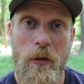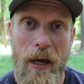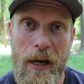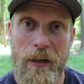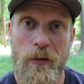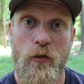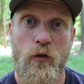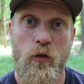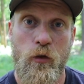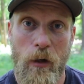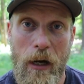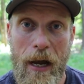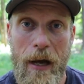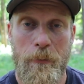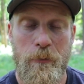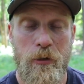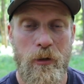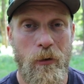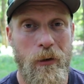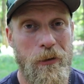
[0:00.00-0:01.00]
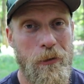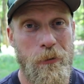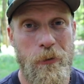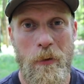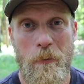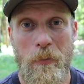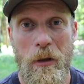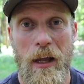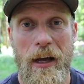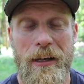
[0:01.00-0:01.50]
that trap? So other
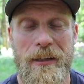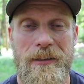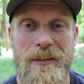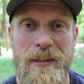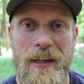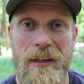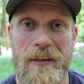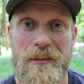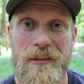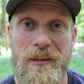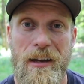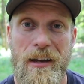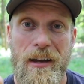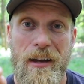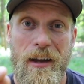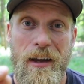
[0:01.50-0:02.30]
than blind sets,